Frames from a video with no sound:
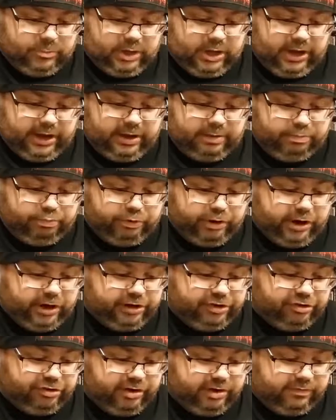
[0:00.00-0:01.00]
kind of
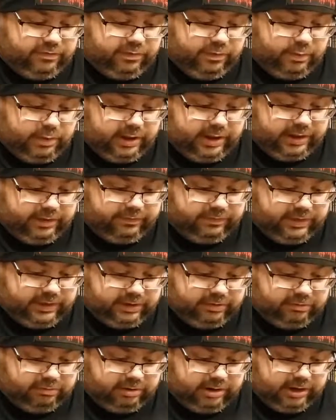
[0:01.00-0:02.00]
production, if you will, if
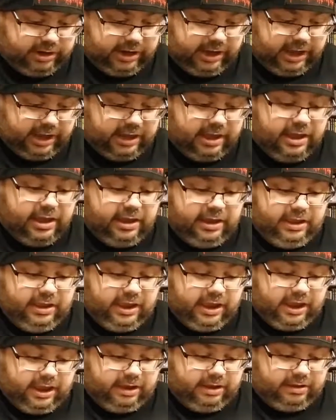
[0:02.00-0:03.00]
that's right.
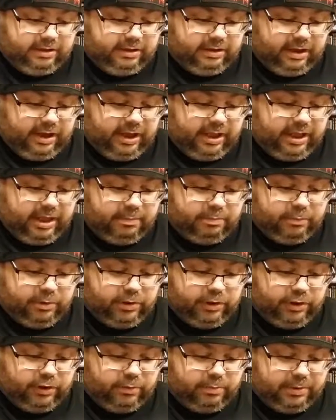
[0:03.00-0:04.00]
Yeah. I am
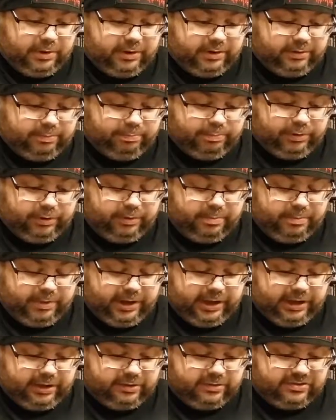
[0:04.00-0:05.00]
Global,
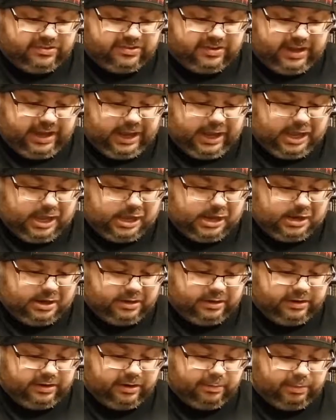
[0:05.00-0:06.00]
Blumhouse,
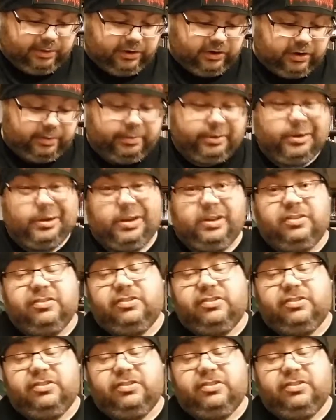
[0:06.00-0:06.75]
and WWE